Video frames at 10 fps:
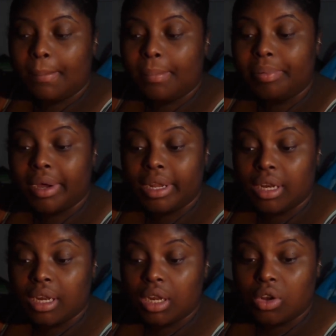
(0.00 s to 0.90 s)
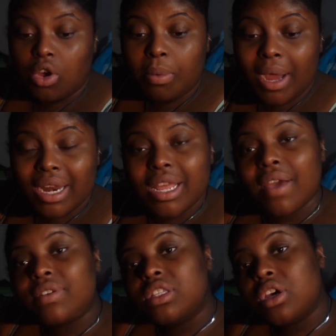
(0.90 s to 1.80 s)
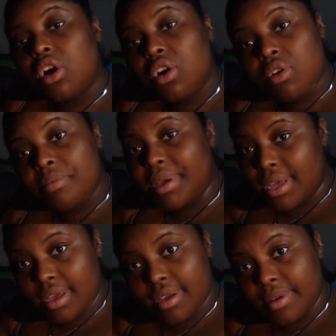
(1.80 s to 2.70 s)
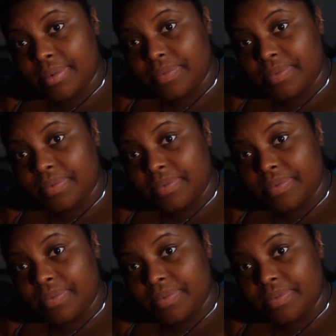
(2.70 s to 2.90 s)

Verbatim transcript: But nobody ever told me.